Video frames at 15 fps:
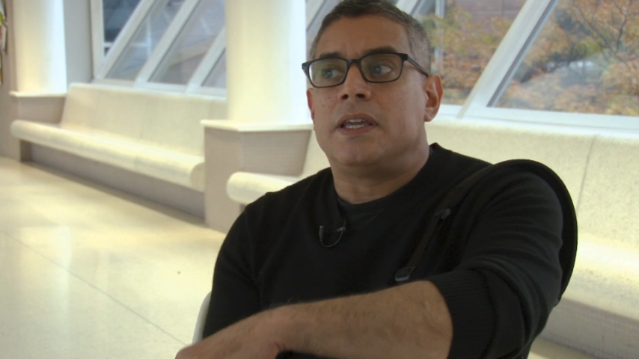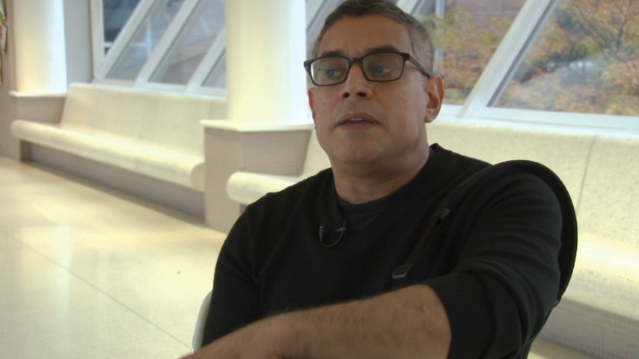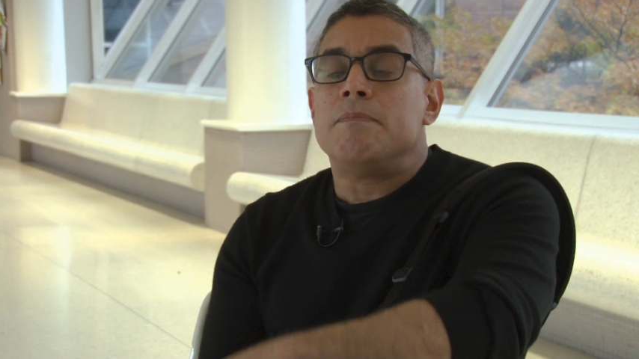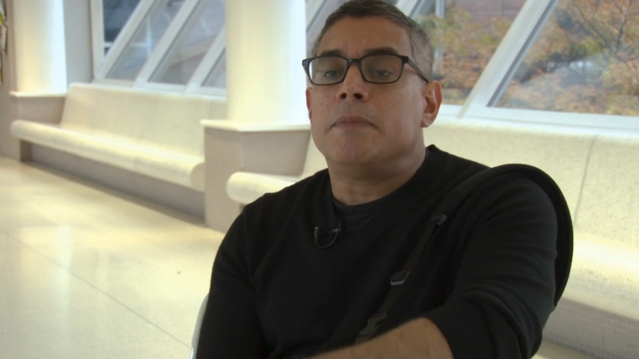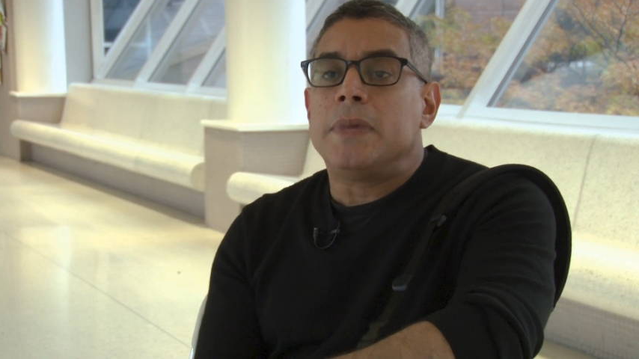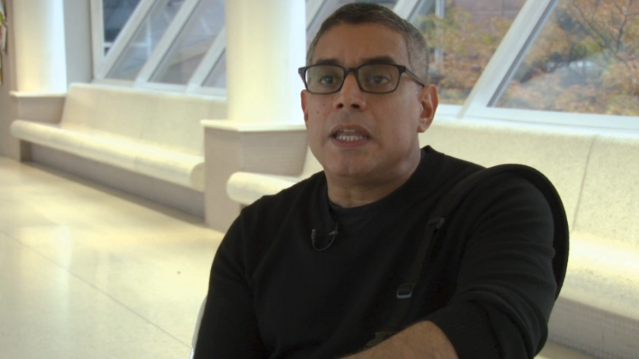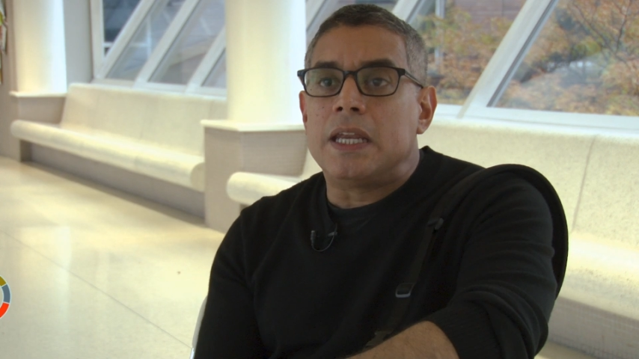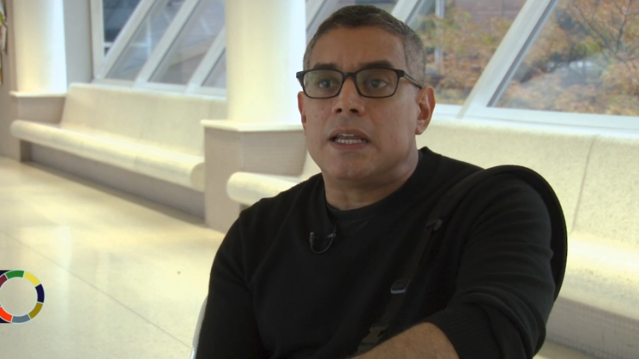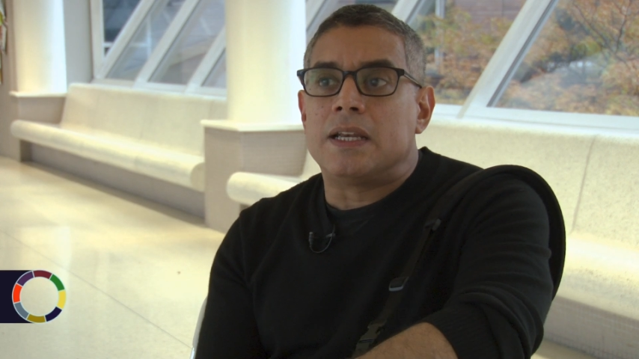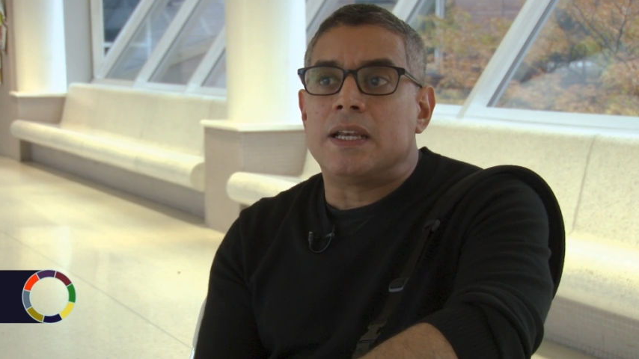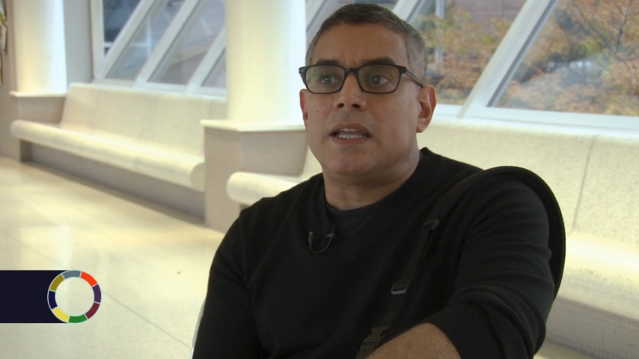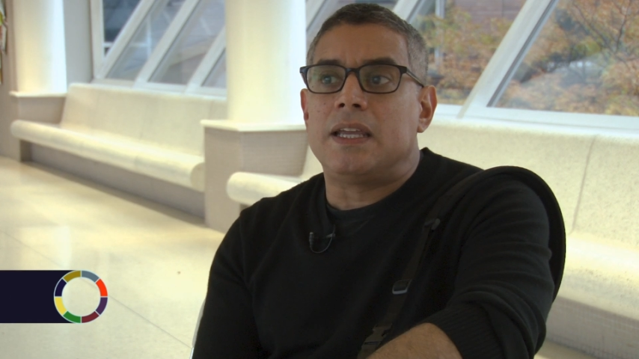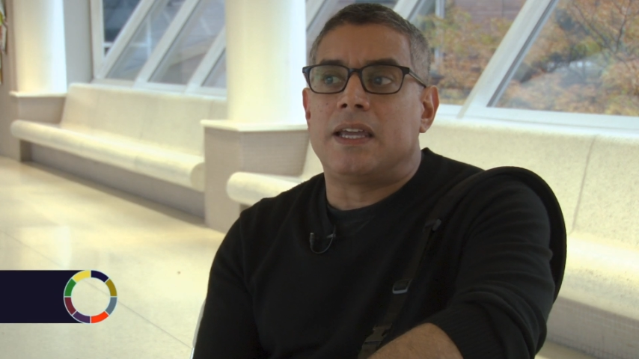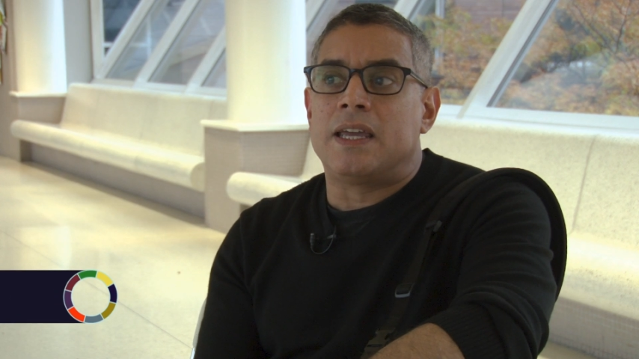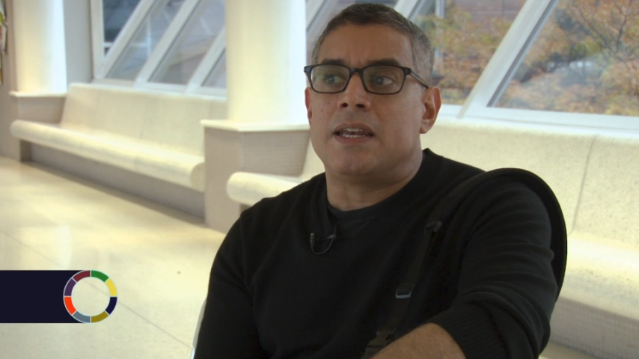
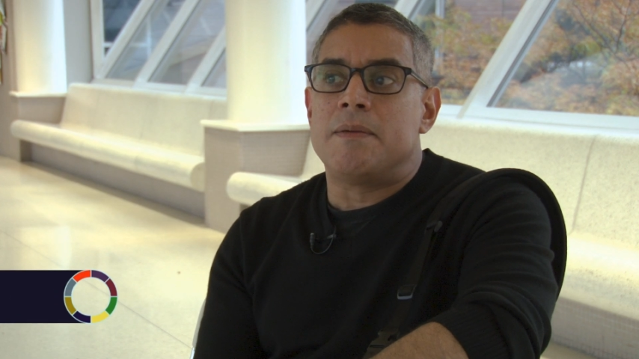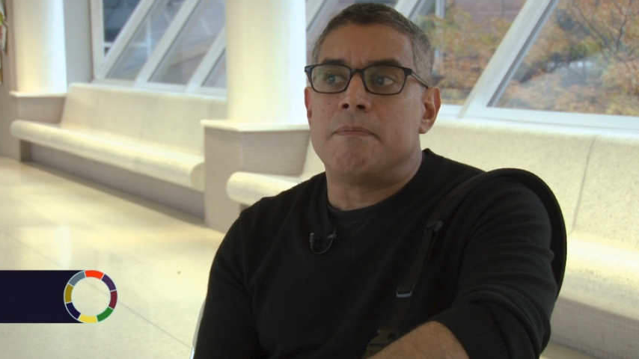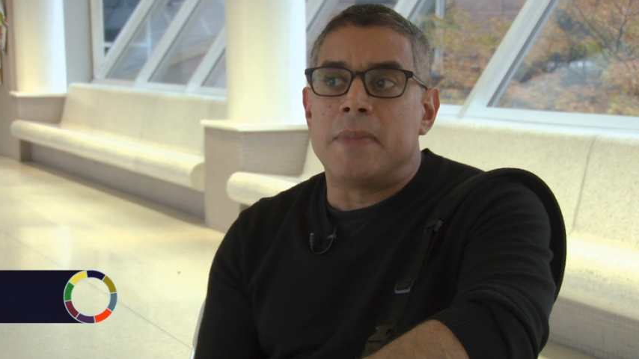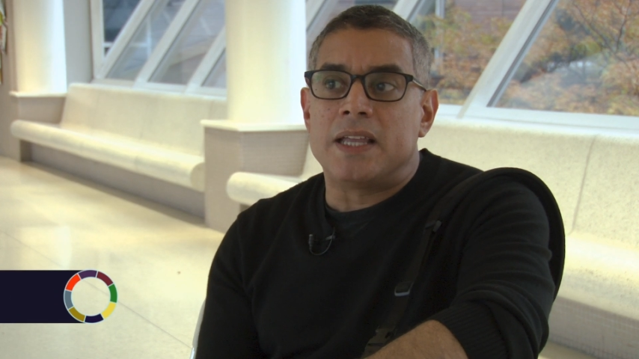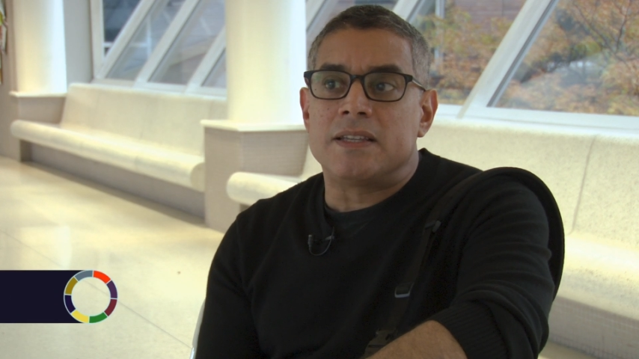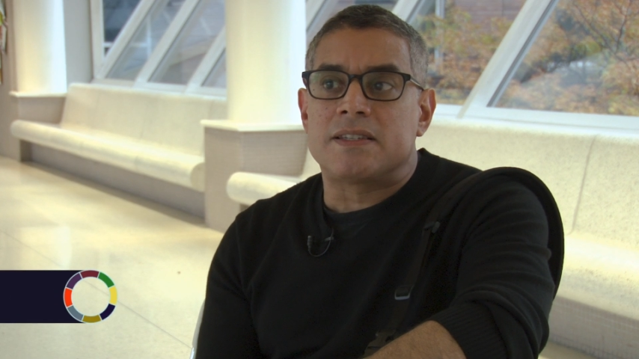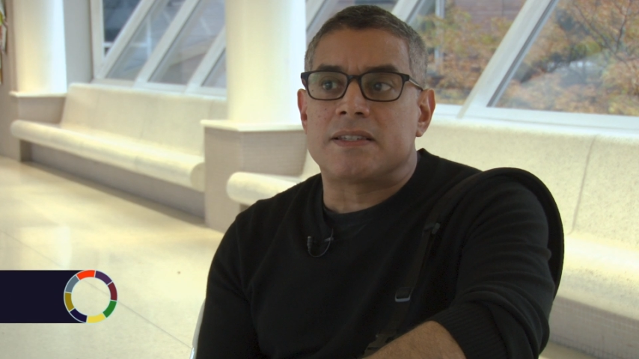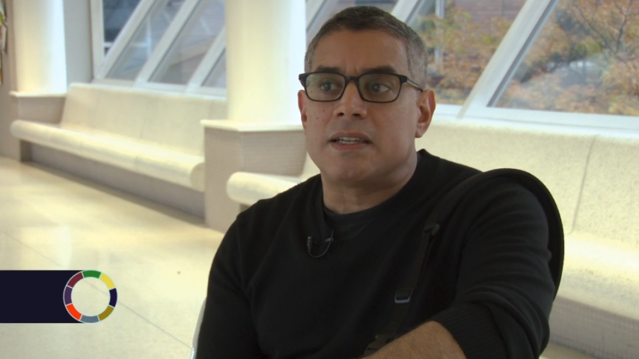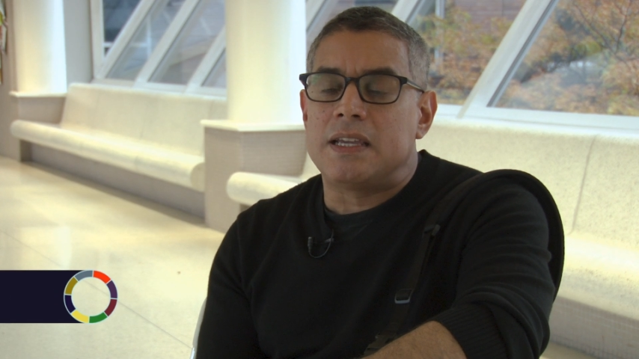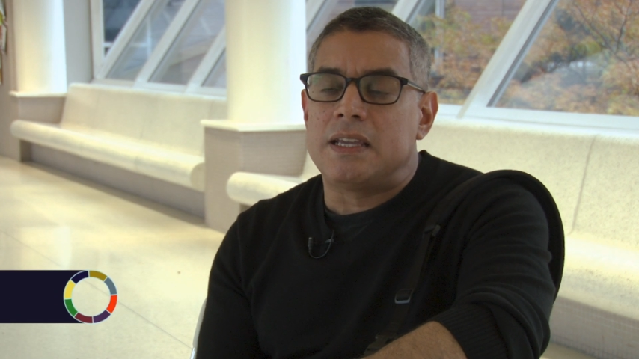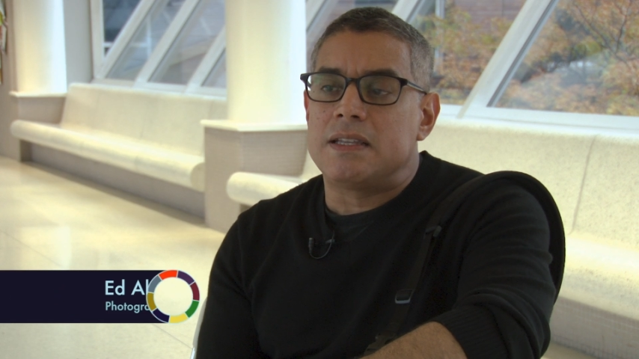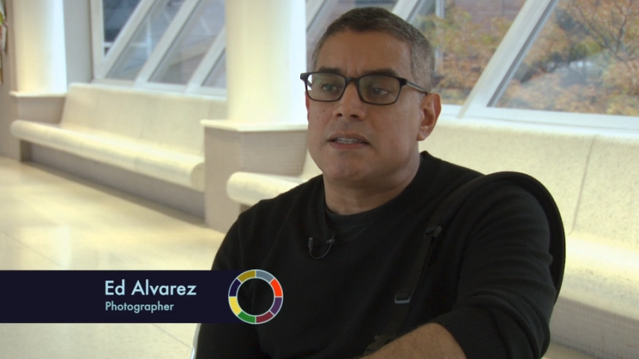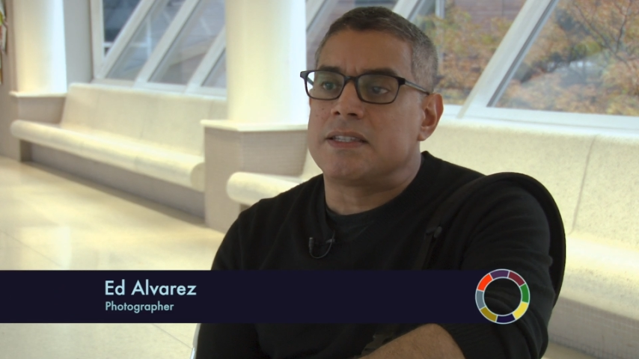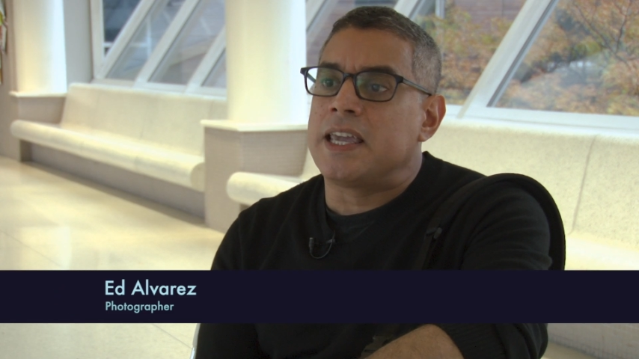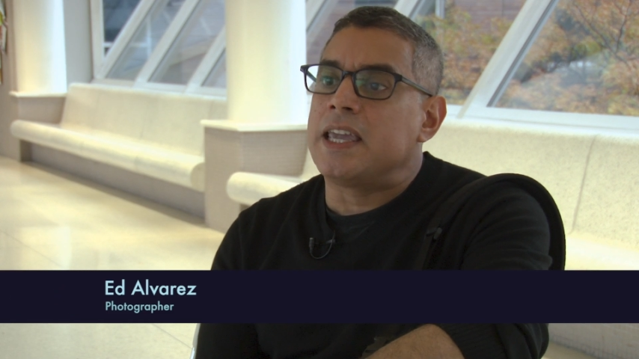immediately and immensely
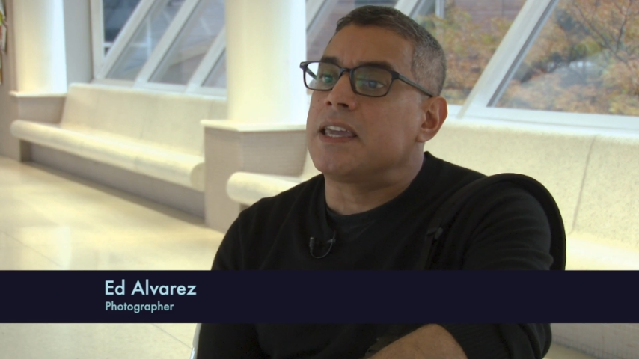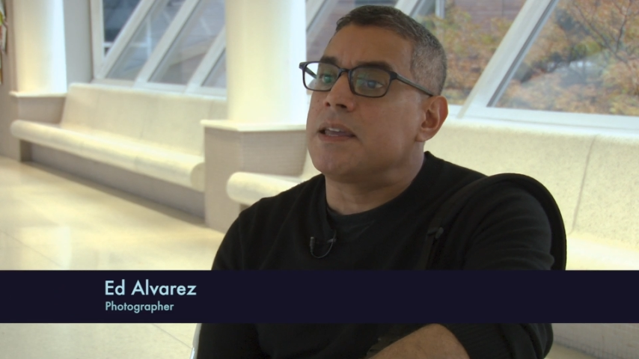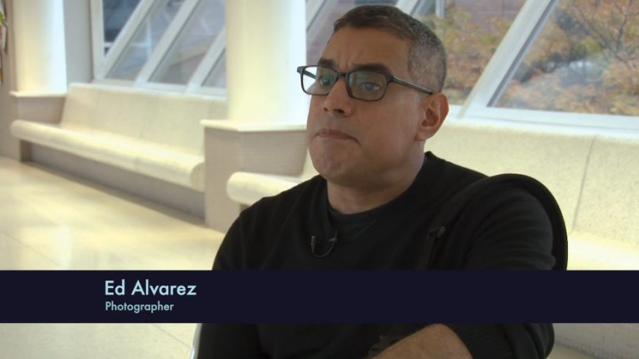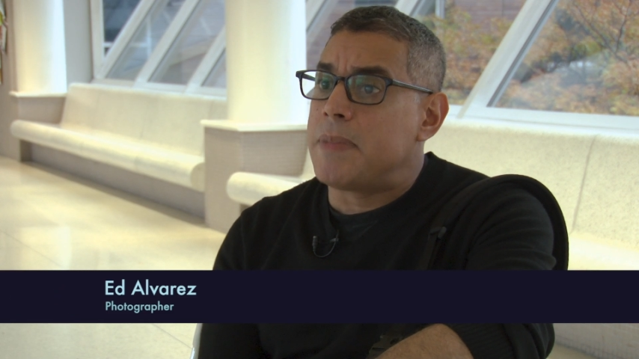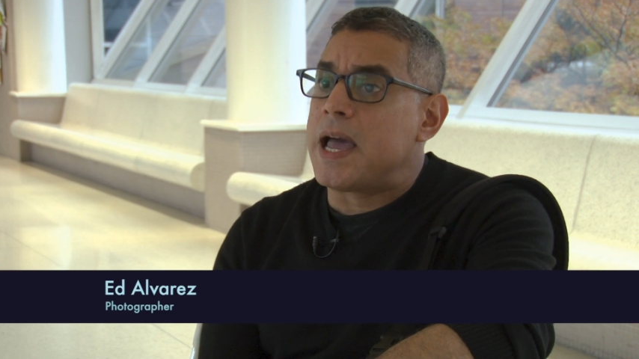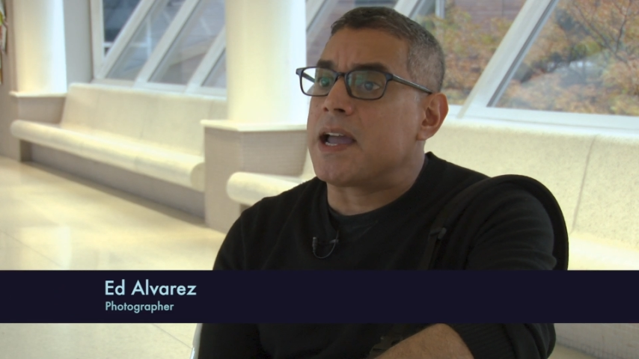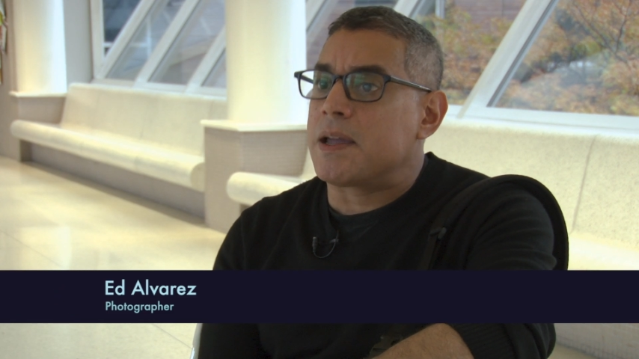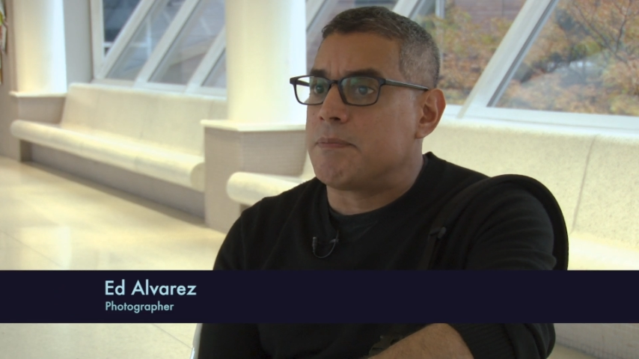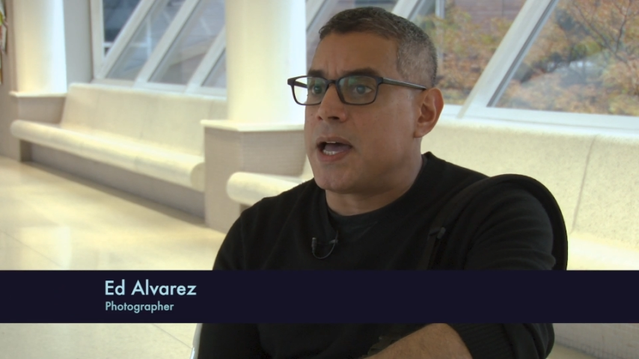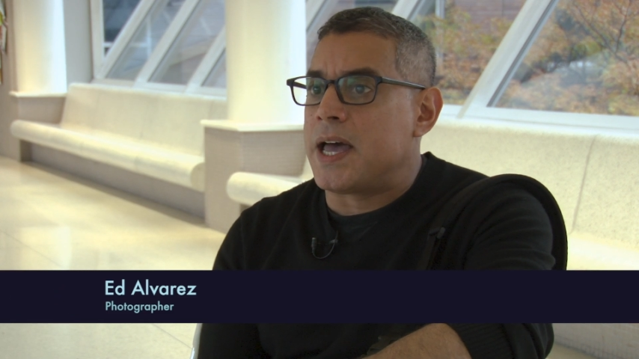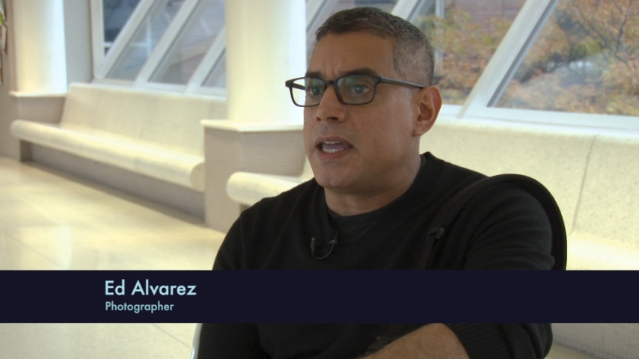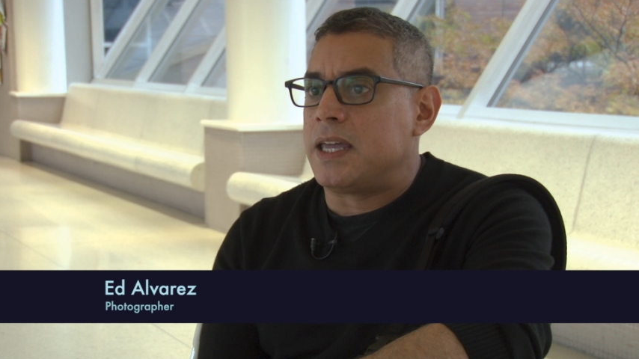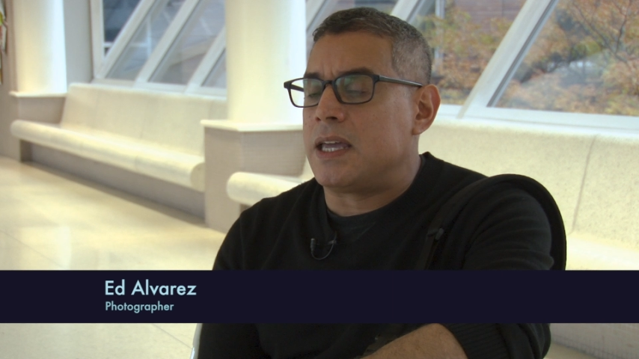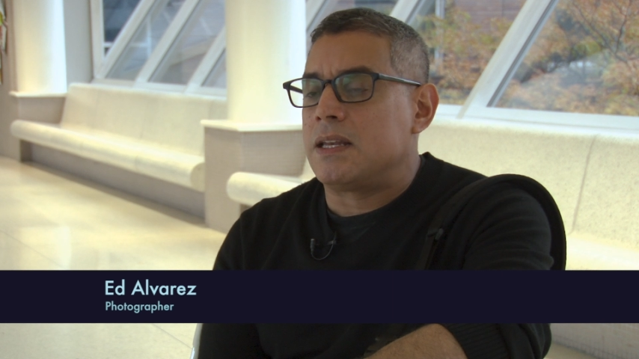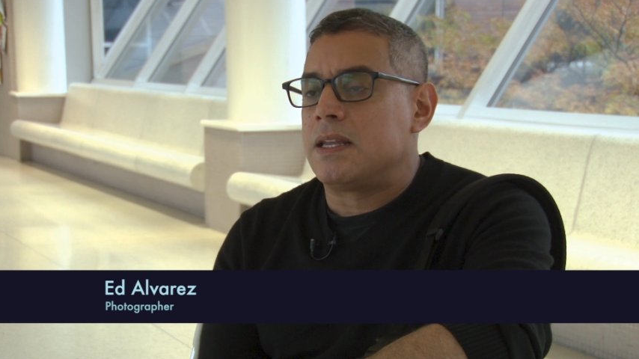taken back by
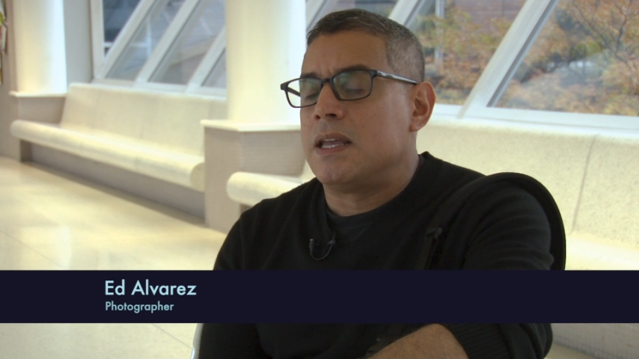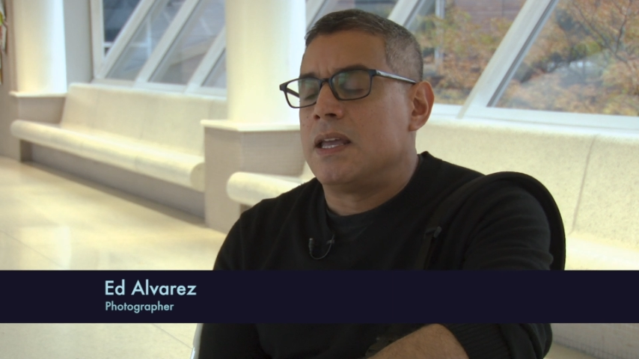it.